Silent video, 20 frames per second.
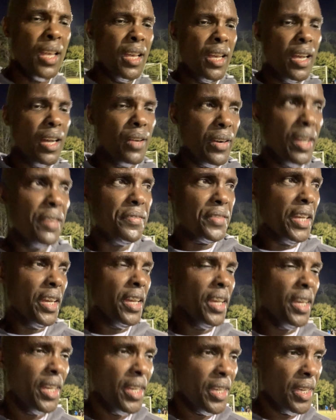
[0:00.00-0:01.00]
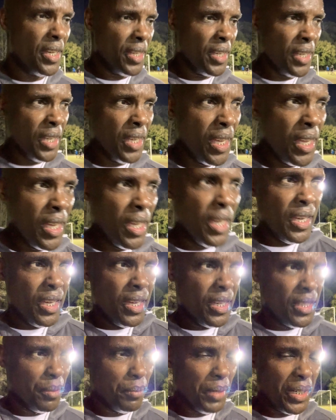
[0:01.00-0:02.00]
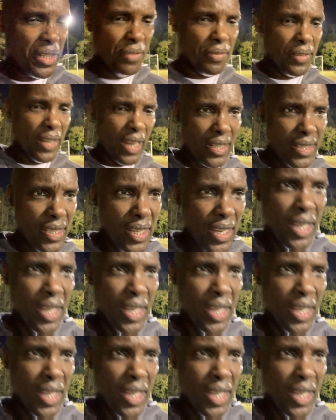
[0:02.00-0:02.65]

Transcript: Arrived in the muddy flats.